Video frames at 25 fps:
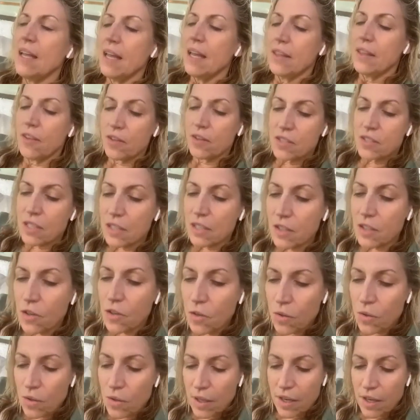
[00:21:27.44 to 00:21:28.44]
there's a
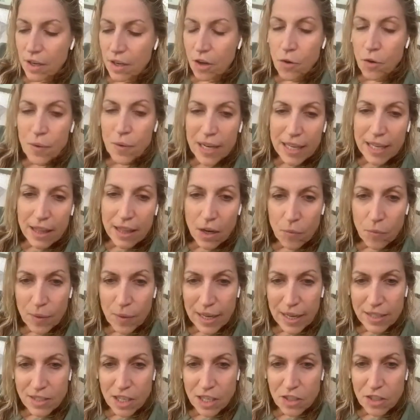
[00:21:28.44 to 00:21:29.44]
little creek that
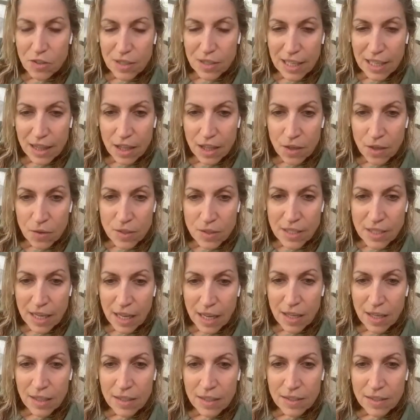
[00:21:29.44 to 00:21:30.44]
runs underneath the
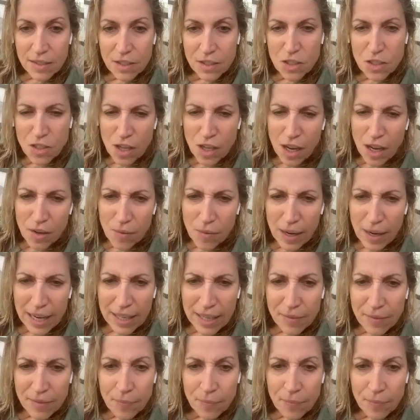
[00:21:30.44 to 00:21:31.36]
hotel. You saw it, right?